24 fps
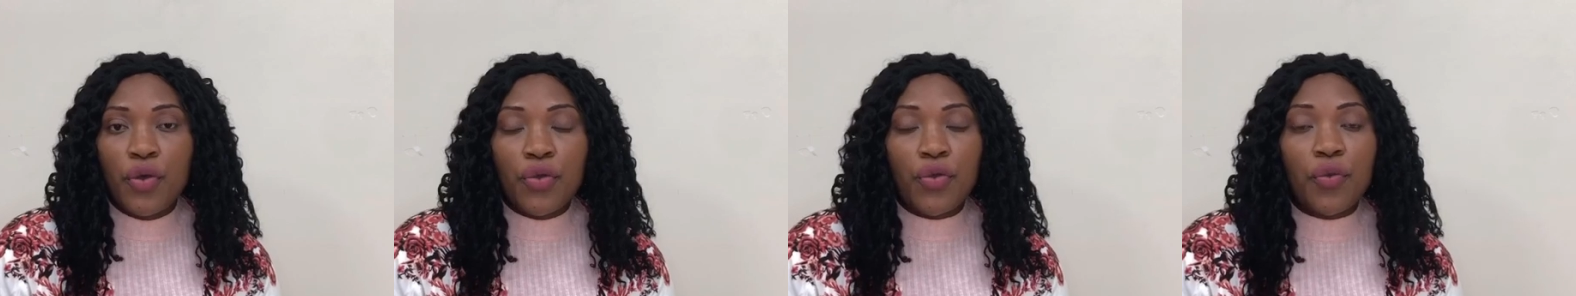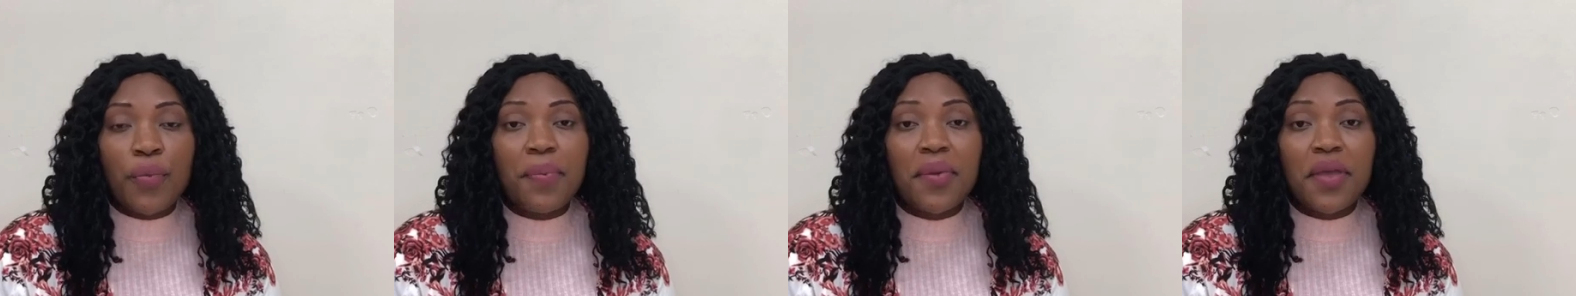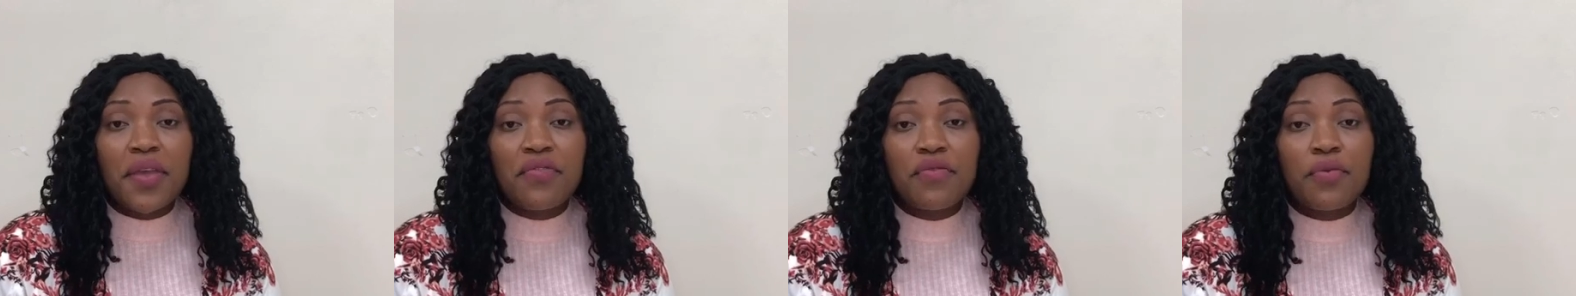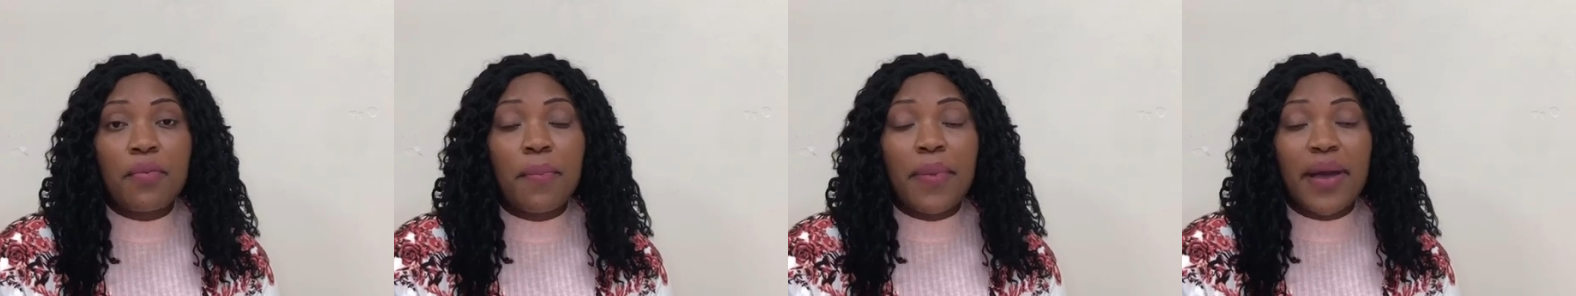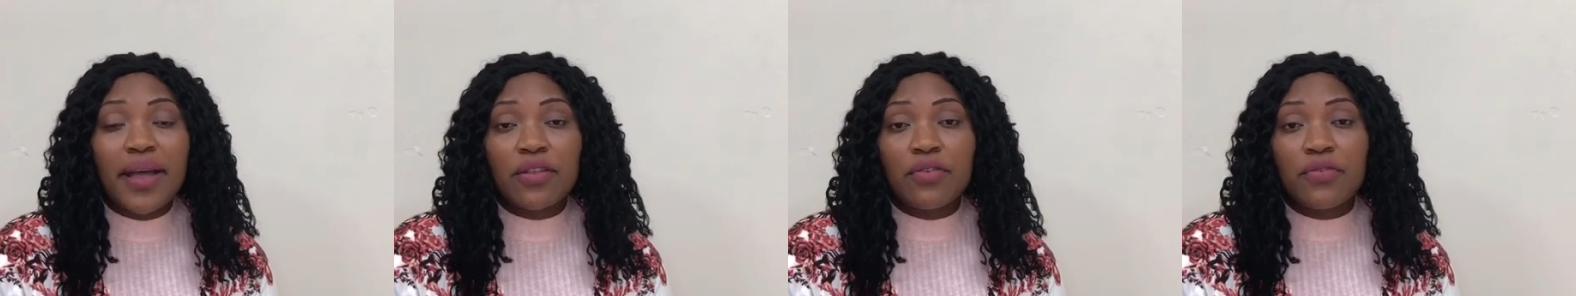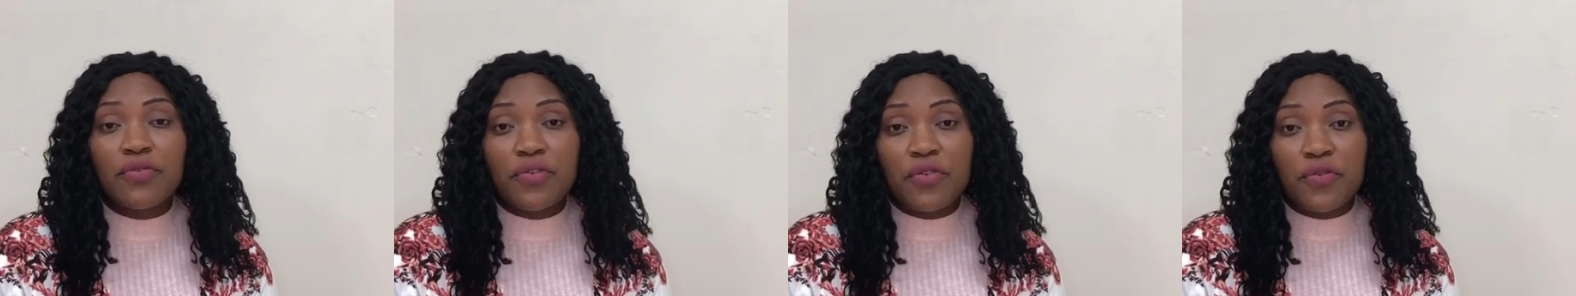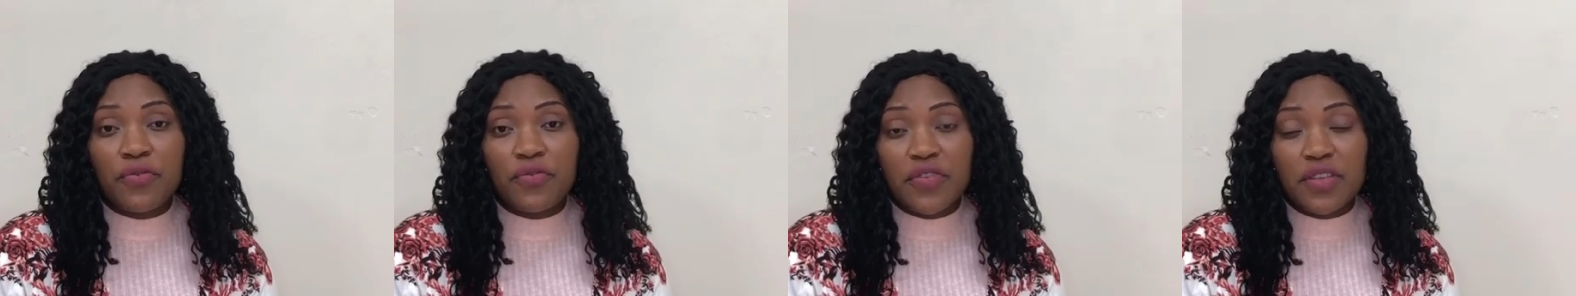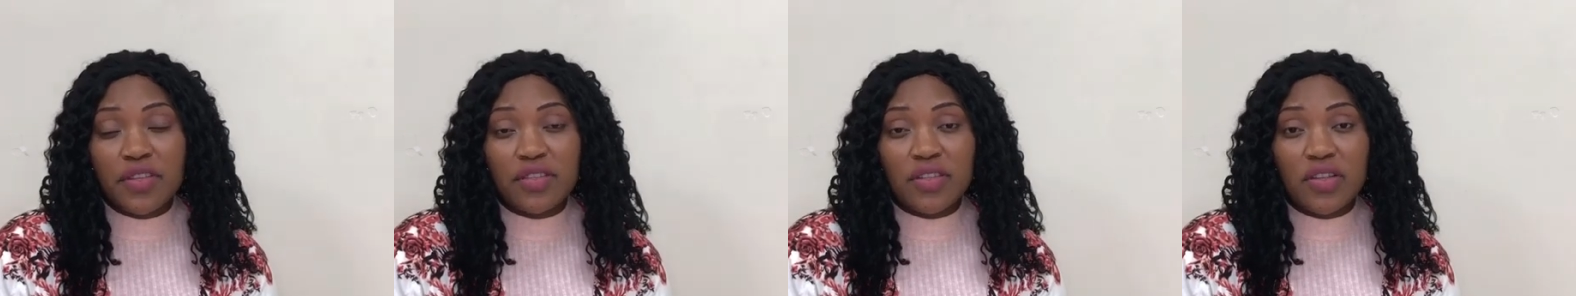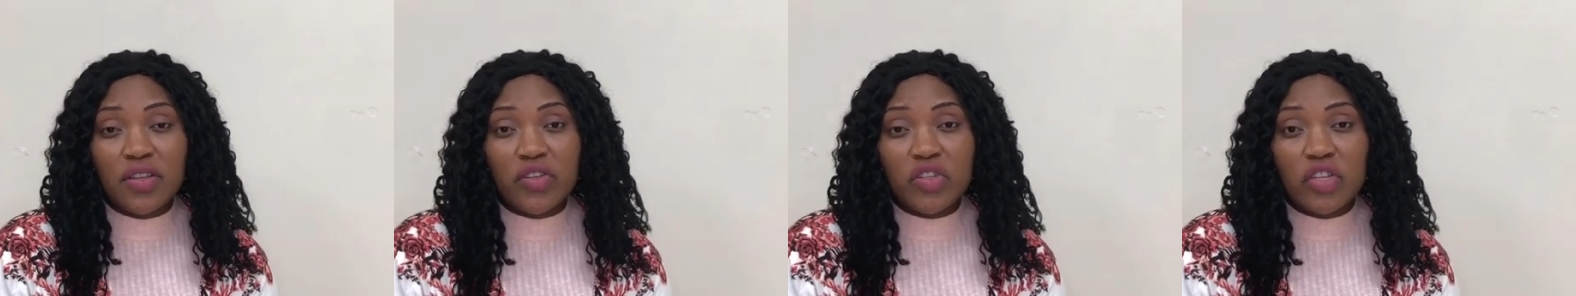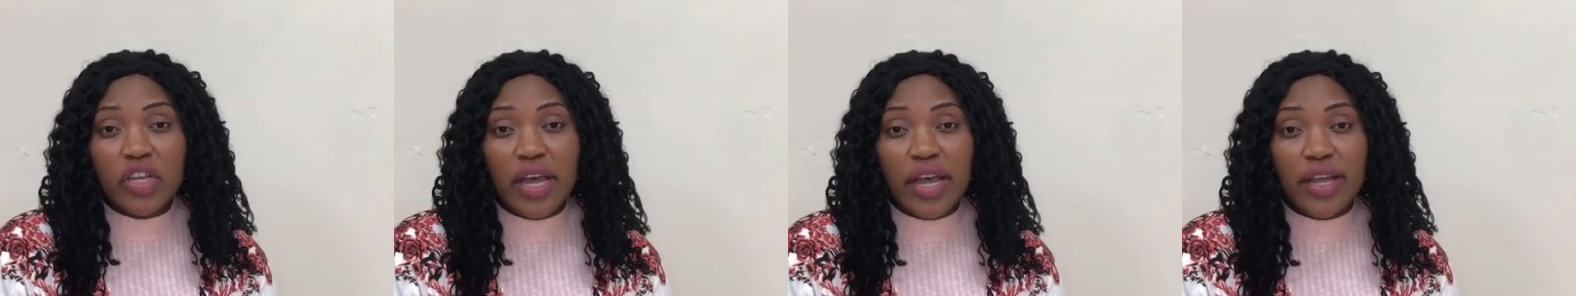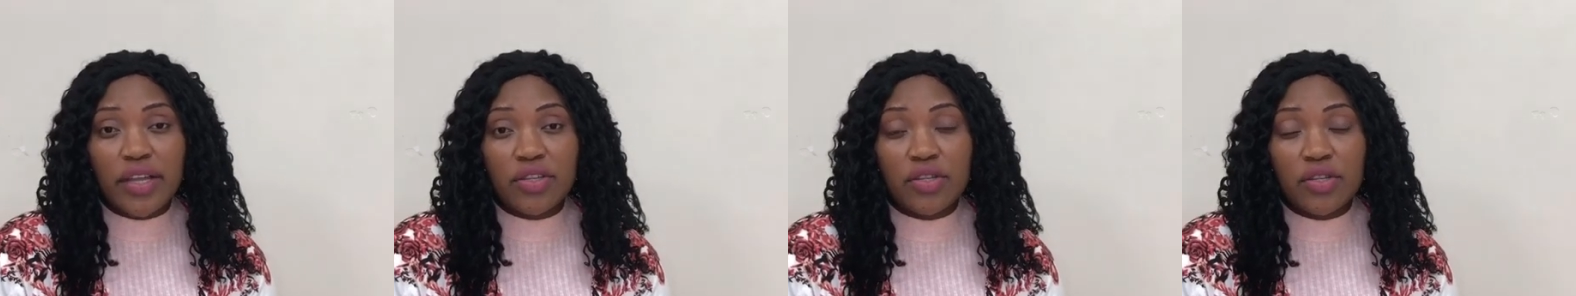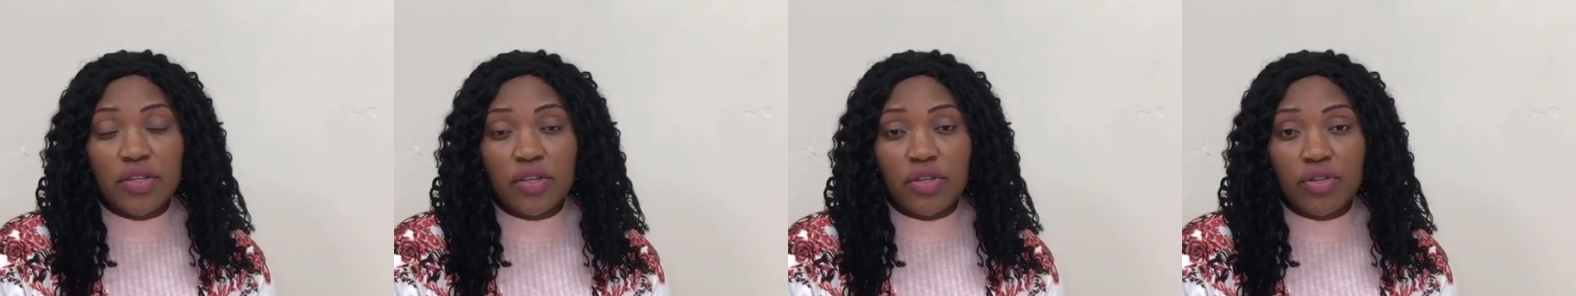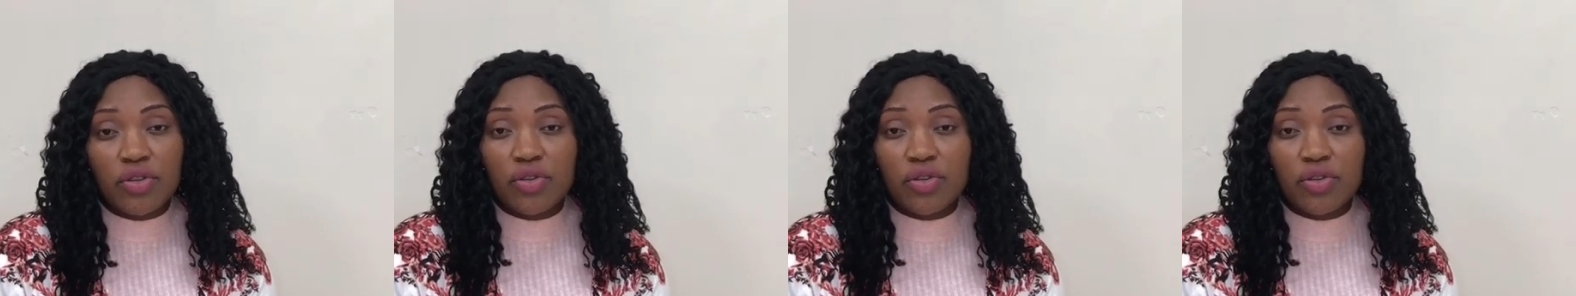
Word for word: you pay for part of your visa charge.